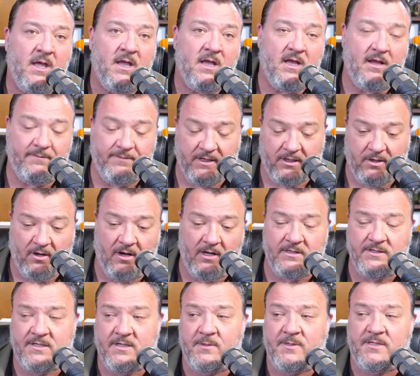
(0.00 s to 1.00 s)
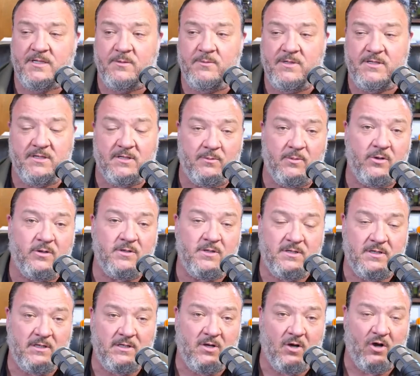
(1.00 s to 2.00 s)
If the comm system is an
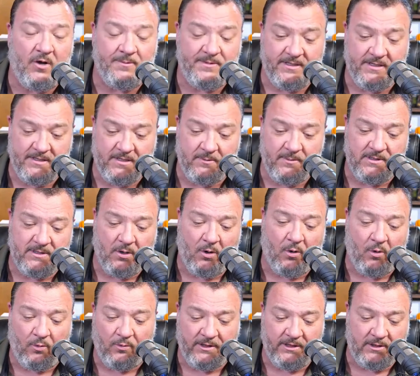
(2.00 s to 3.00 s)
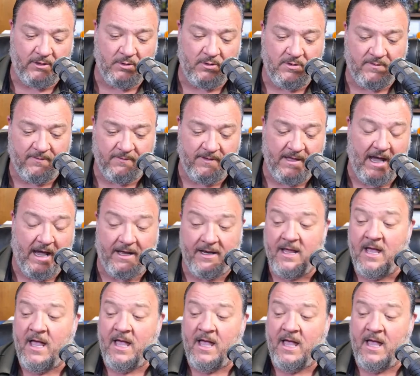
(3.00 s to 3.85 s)
emergency comm system, it's only used for that.